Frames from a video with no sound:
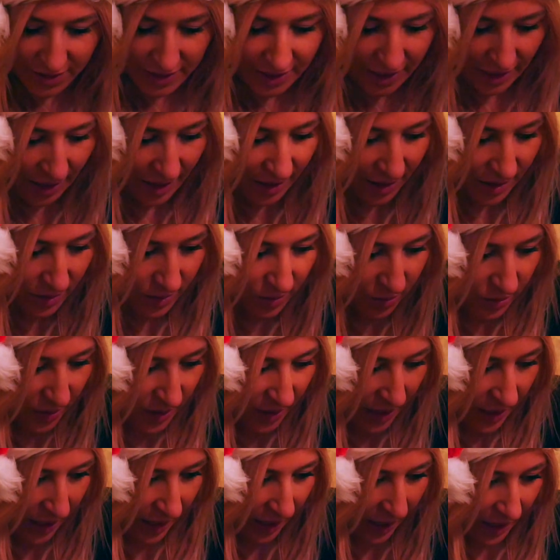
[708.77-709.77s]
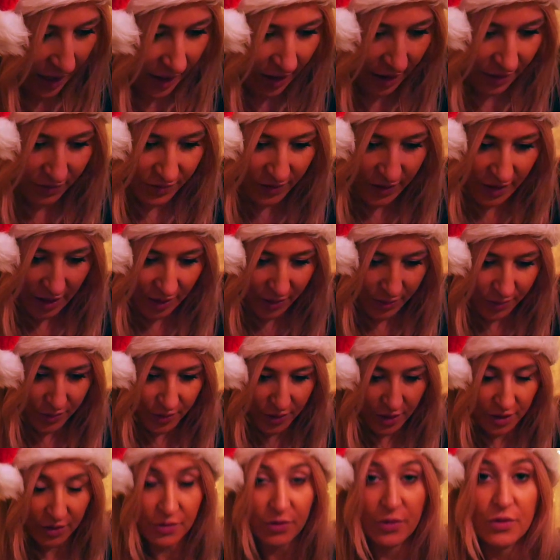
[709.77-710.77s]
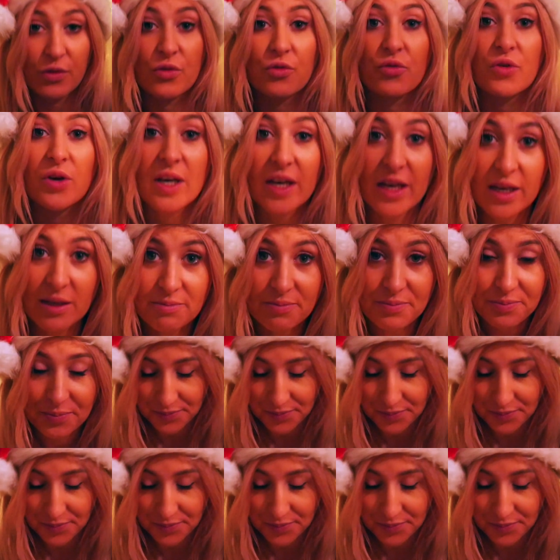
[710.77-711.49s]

then we have number 3.